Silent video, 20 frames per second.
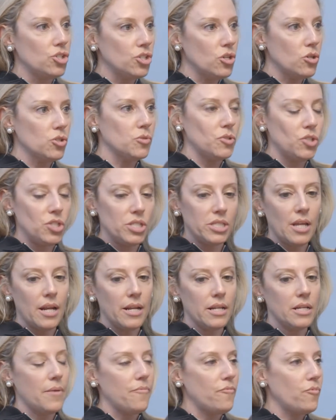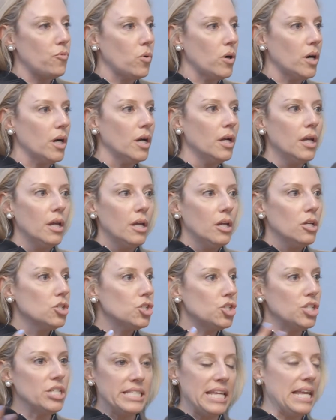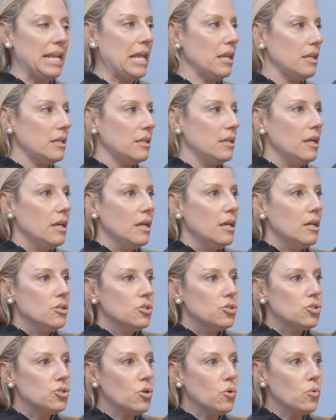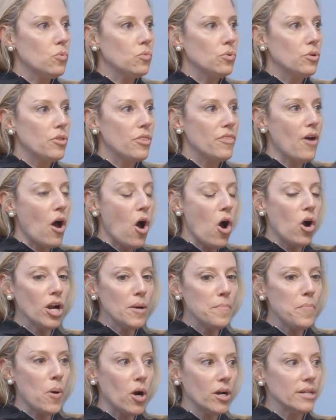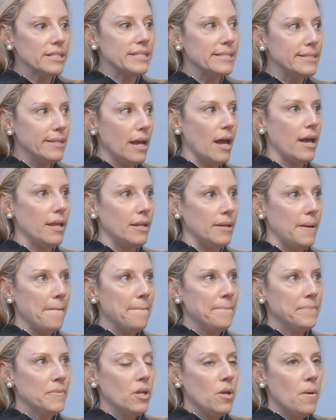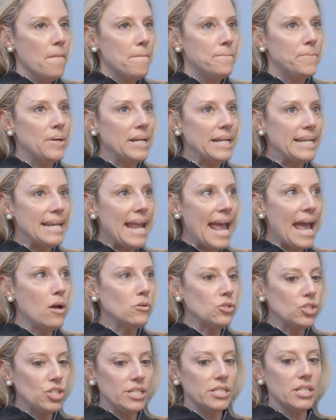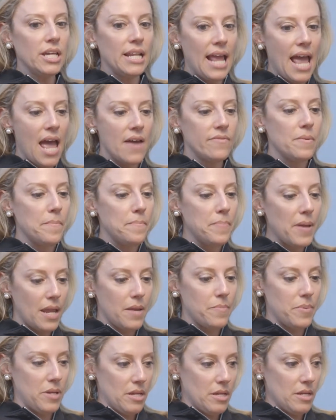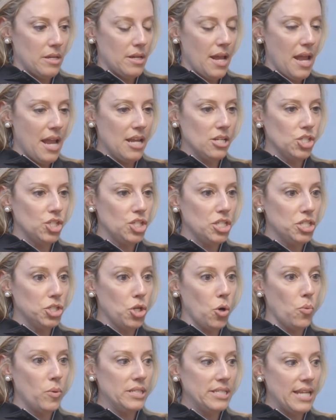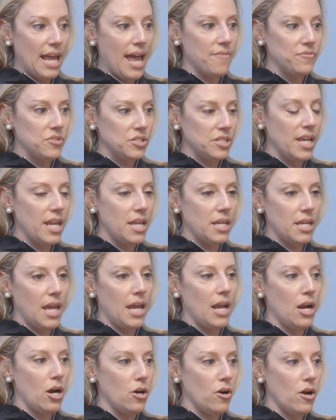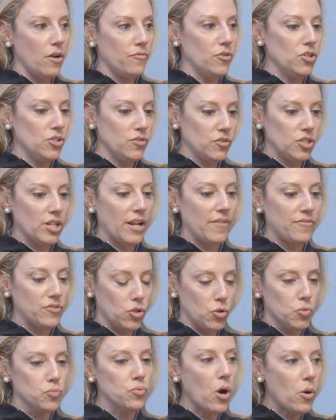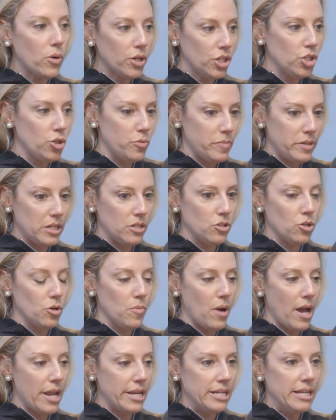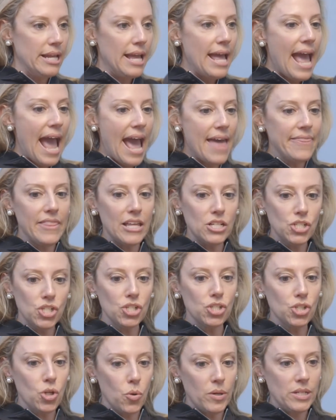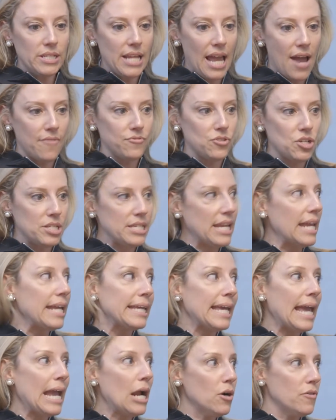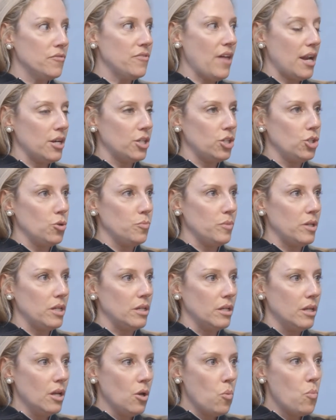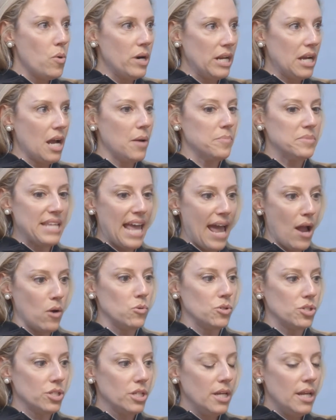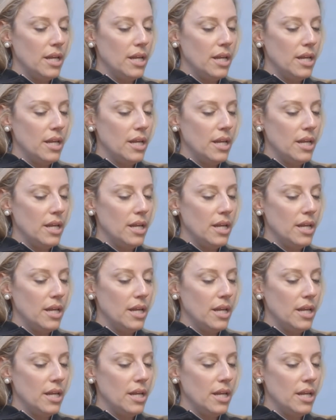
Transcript: She knows what she's signing up for. She's in it. So the hard part's done. But now she's going to have a baby, and she's going to have to take care. First, she's going to have to grow a human in her body, and then she's going to have to take care of that human when it comes out.